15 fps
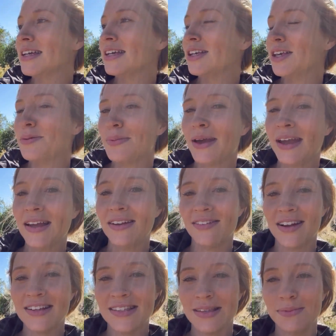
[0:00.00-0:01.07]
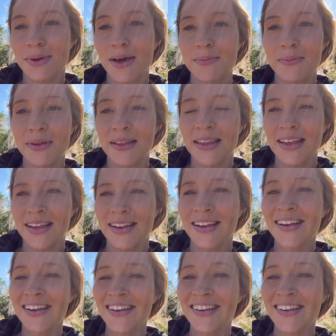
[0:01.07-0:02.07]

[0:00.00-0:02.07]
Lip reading: incubate and raise them up, and then